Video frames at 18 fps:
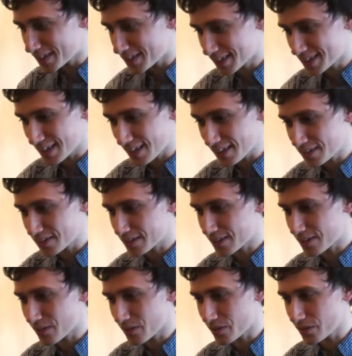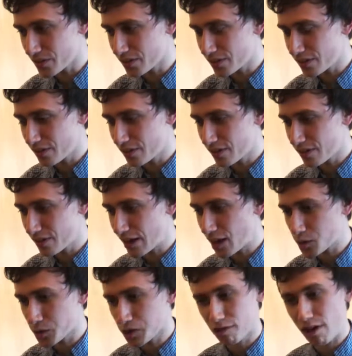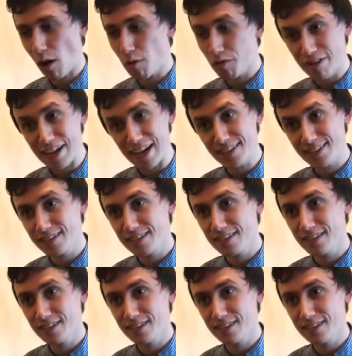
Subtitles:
the success on how the crowd reacted,